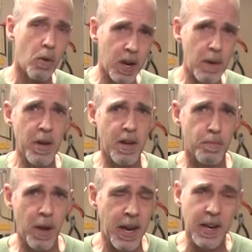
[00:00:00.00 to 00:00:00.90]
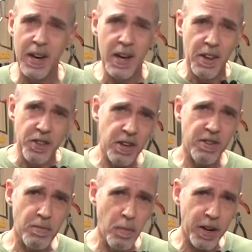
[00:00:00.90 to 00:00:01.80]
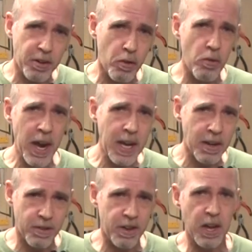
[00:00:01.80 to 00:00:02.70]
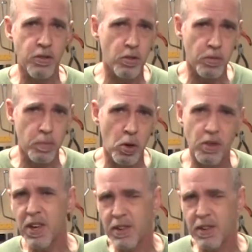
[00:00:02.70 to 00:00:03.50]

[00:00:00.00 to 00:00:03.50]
Well, let me explain. This is my terrain essentials book.